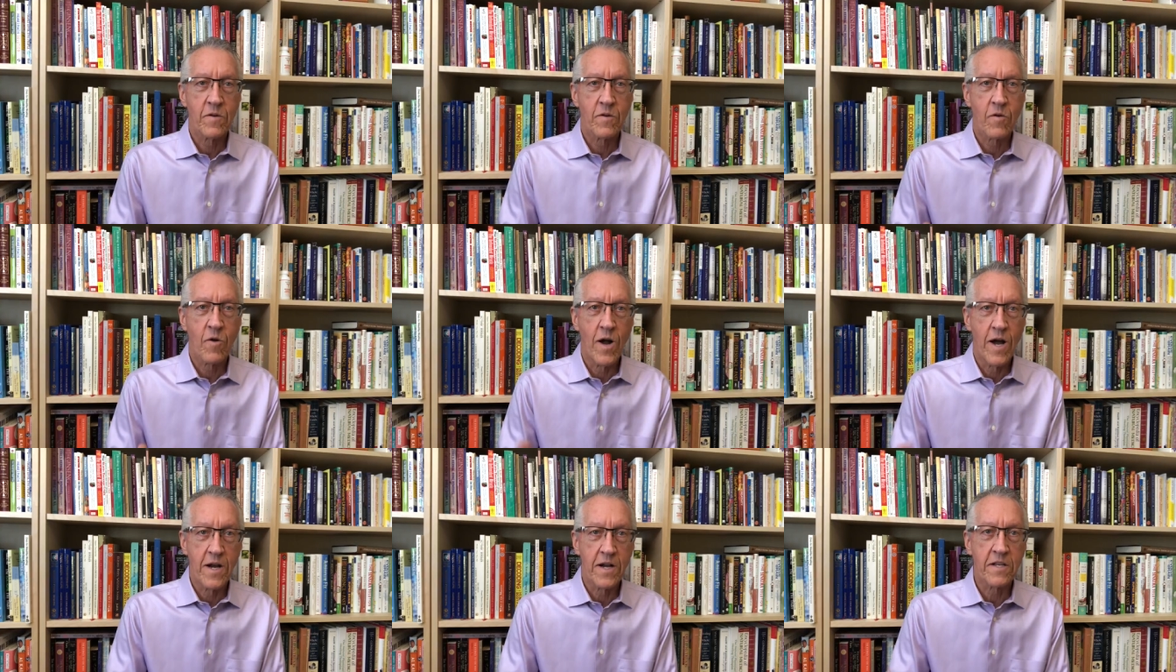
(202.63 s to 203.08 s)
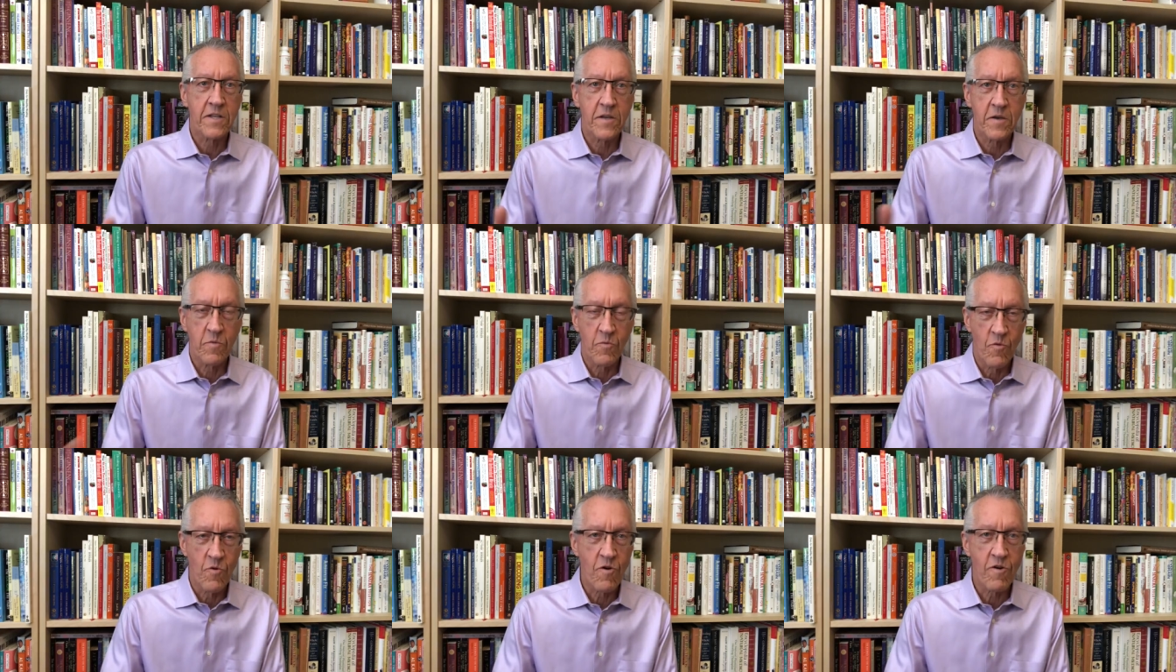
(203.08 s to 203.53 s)

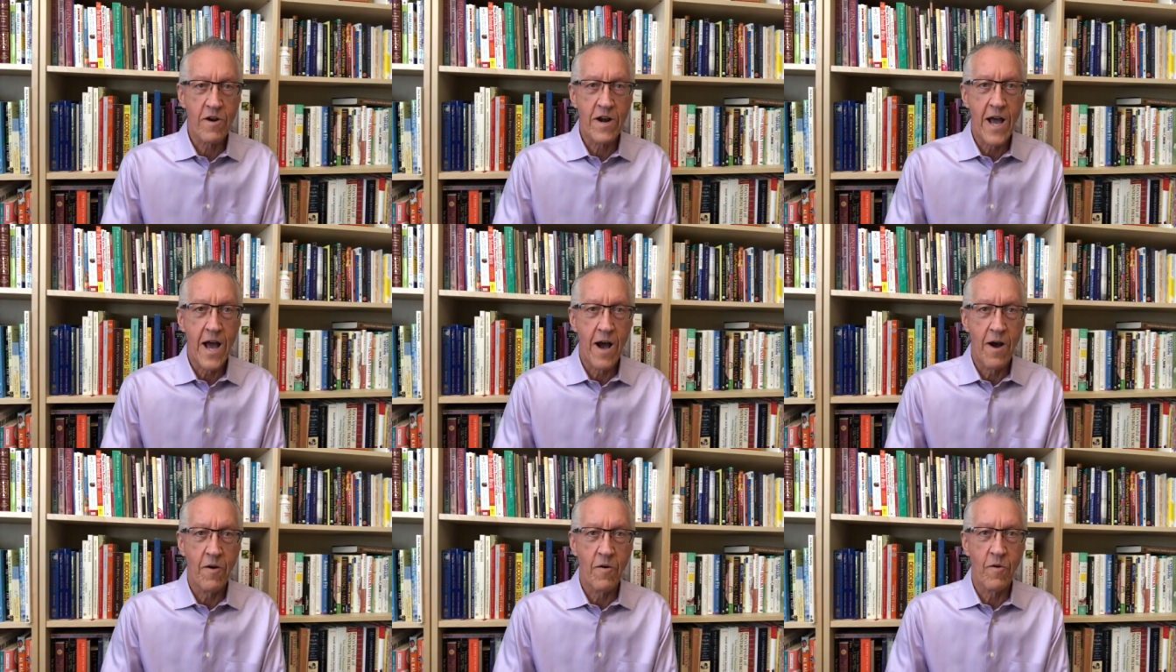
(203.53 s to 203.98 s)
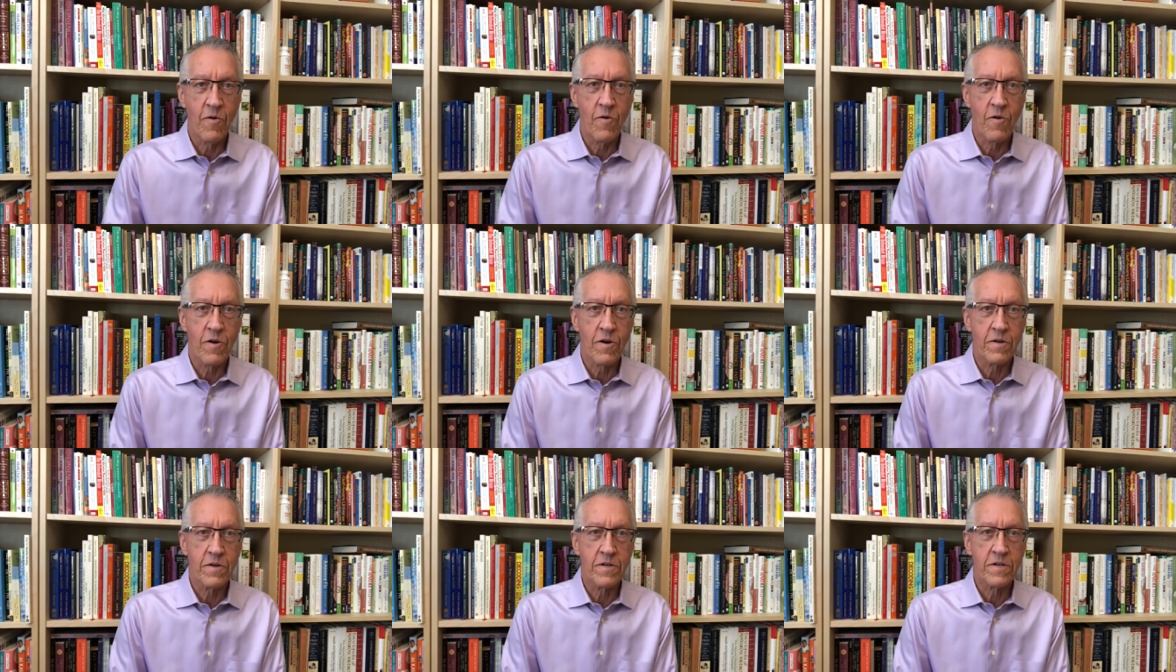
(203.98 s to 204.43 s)
chronically worn out
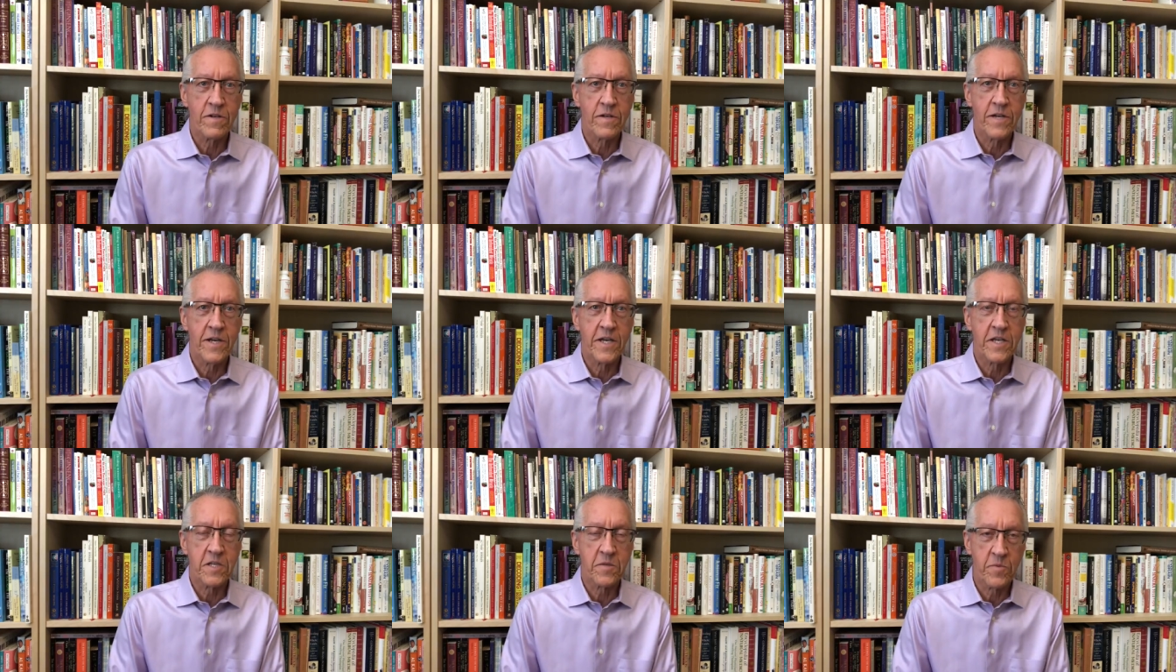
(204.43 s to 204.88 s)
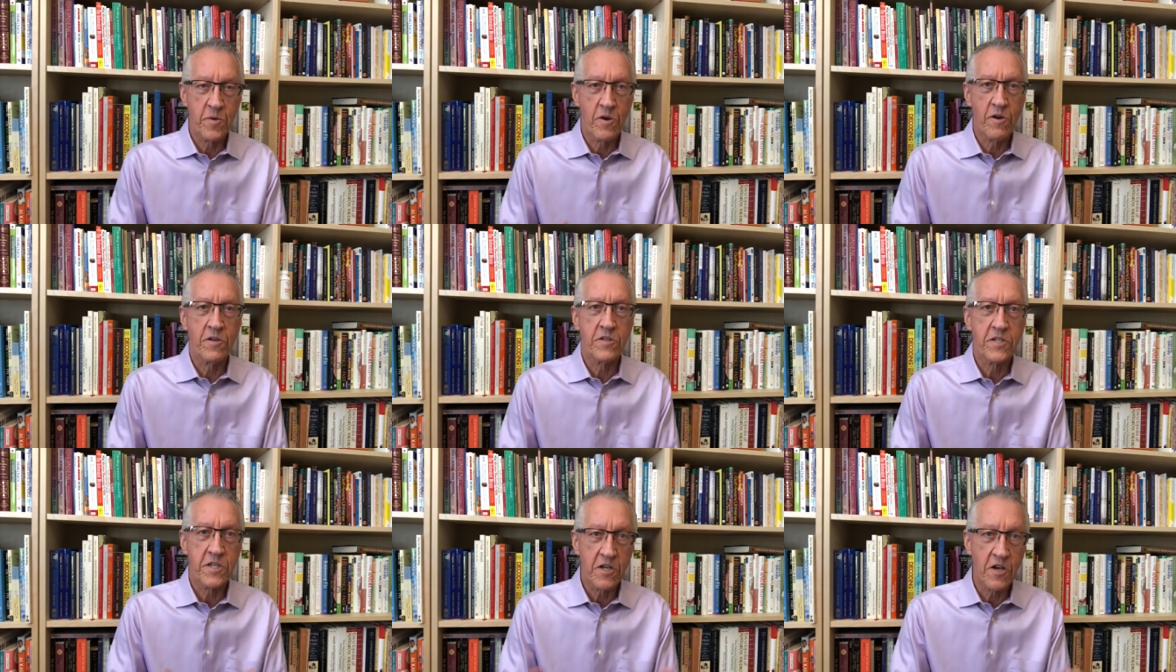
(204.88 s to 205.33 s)
or
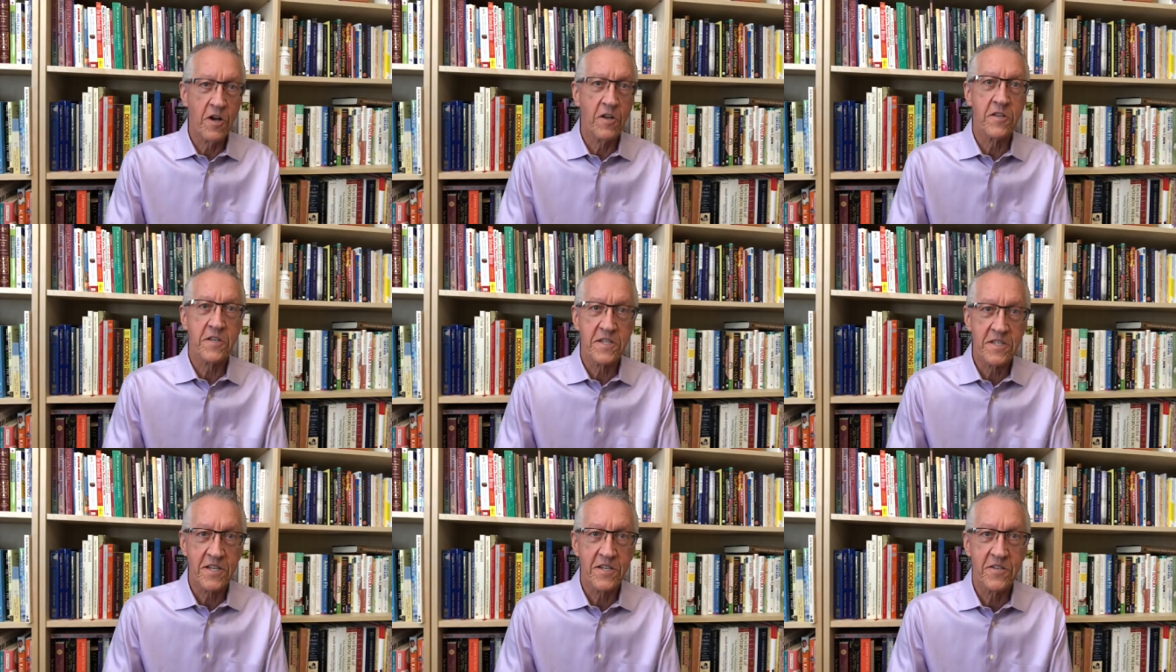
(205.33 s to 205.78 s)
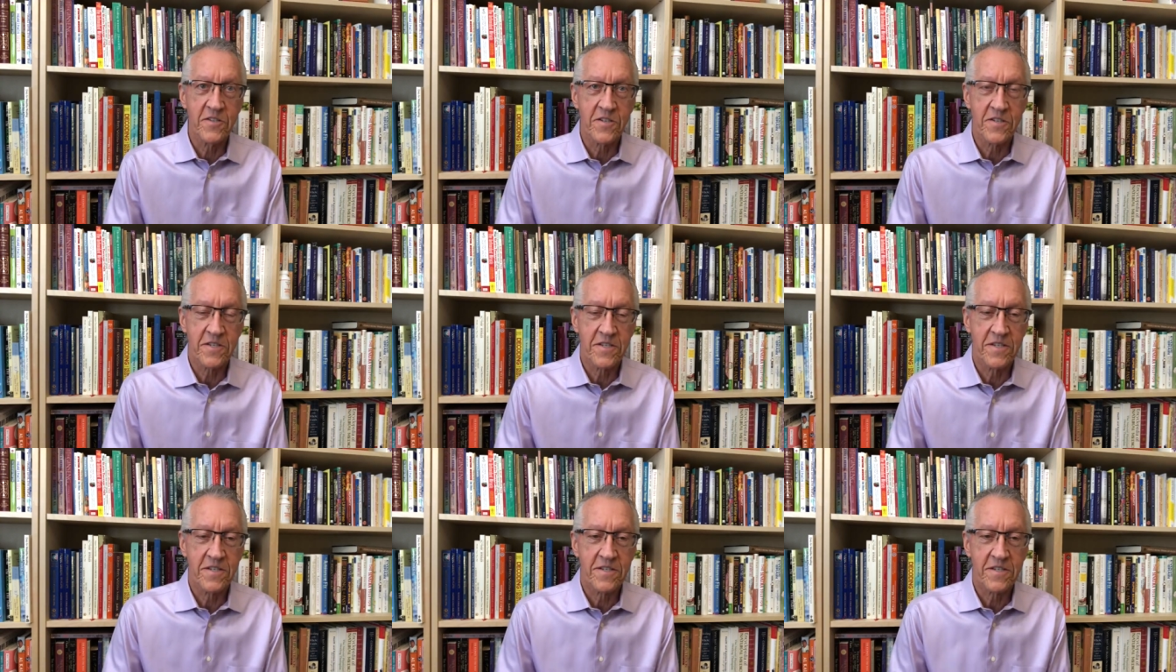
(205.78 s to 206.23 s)
experiencing all these
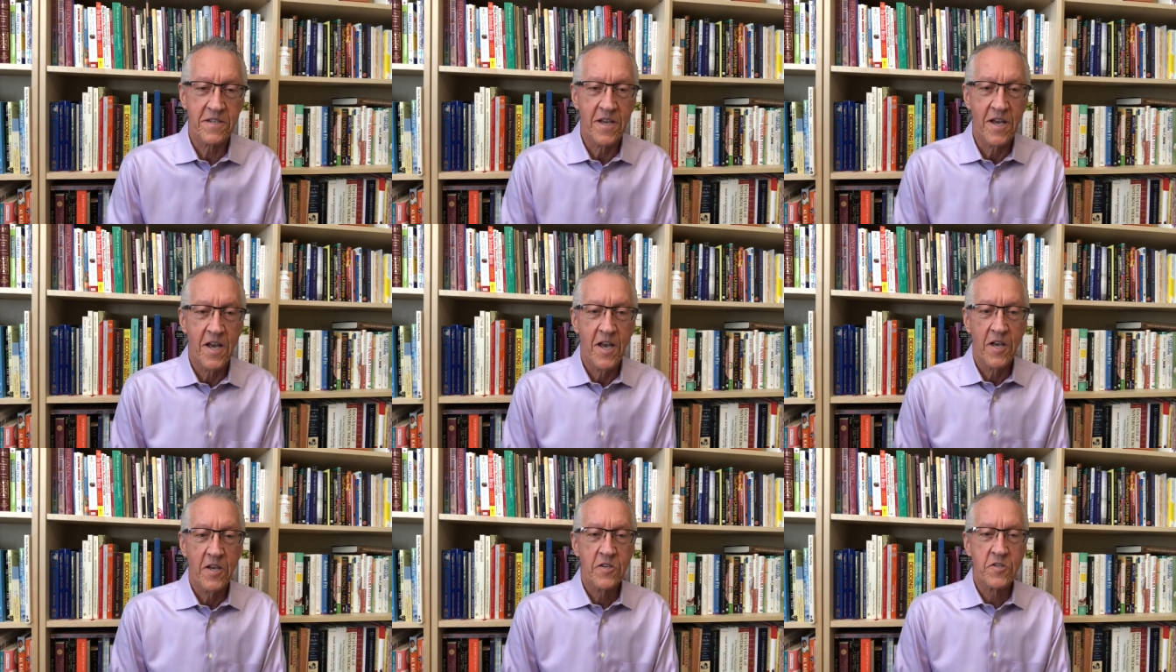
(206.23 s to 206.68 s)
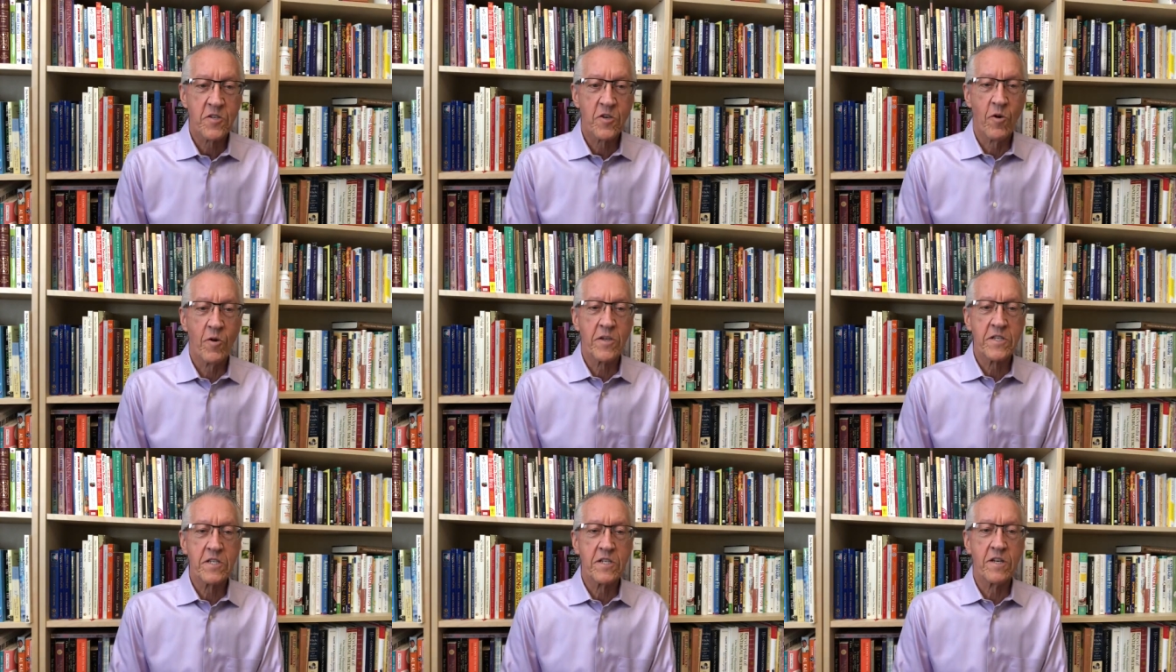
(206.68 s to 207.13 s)
illnesses.
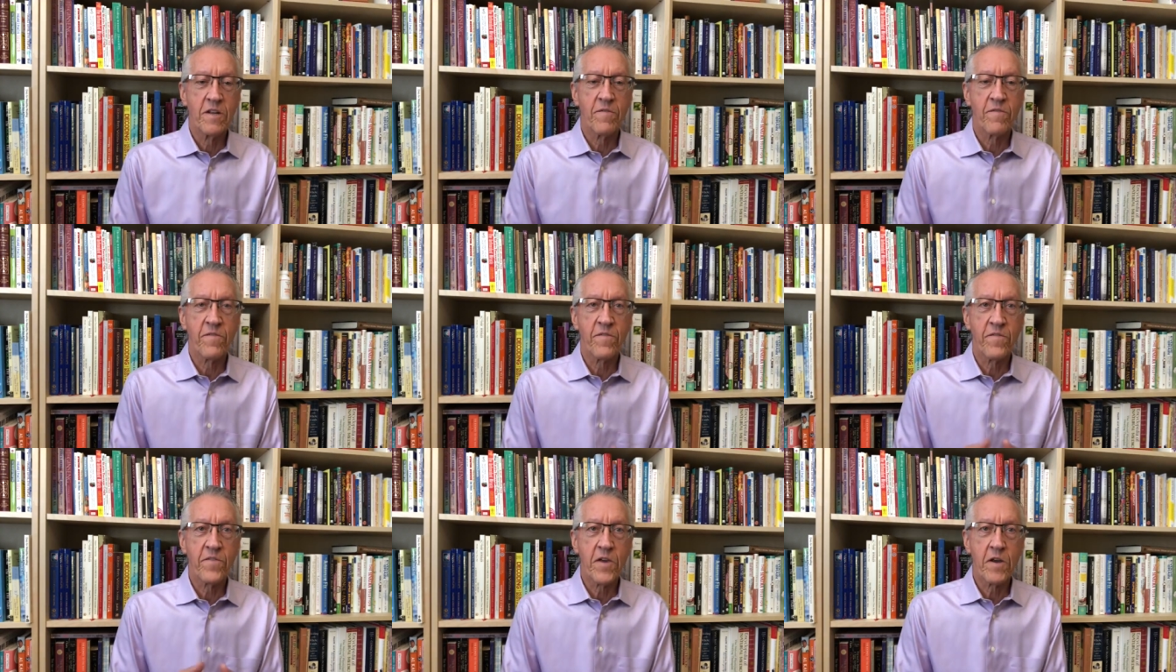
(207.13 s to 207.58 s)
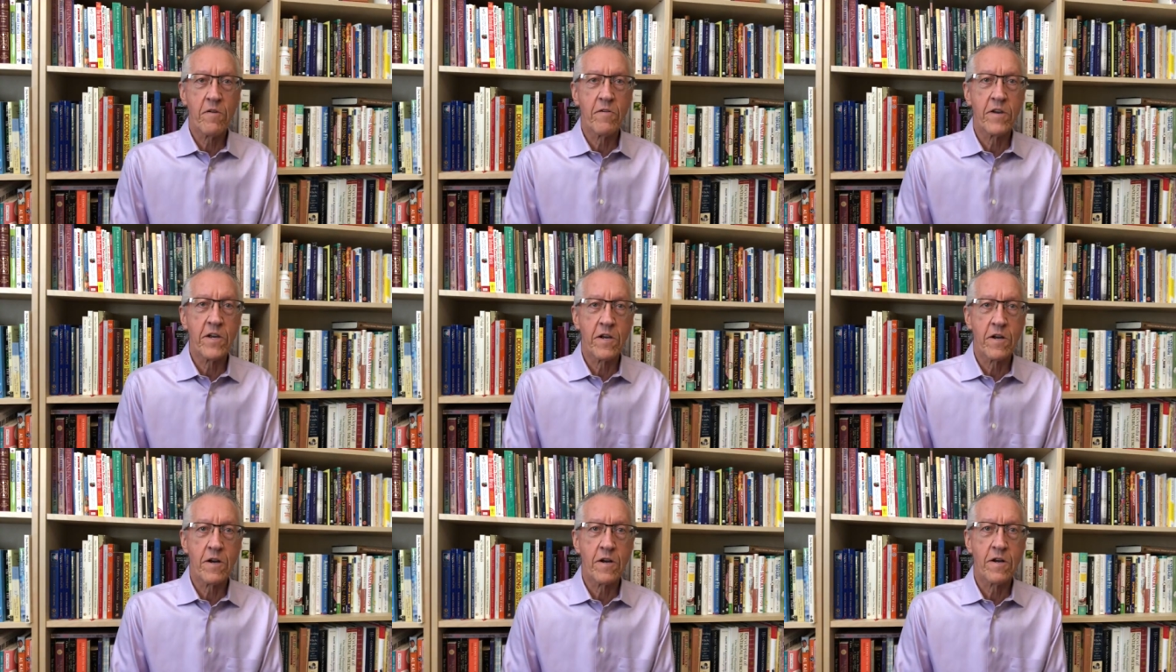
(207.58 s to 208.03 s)
So it's an
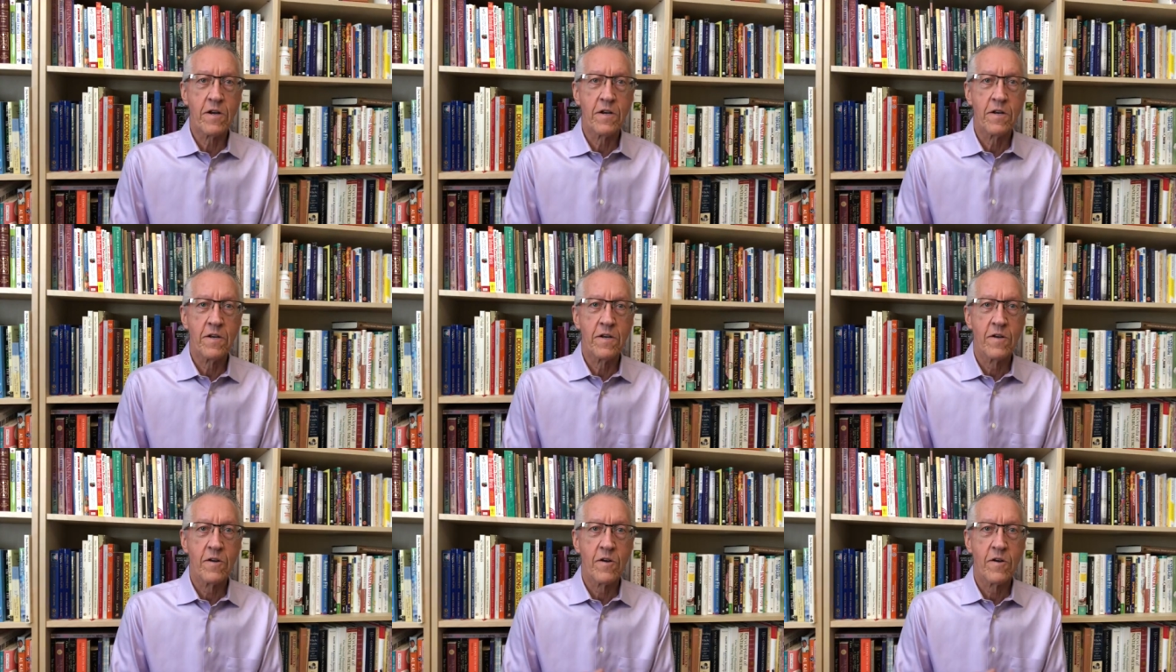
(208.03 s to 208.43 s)
inferior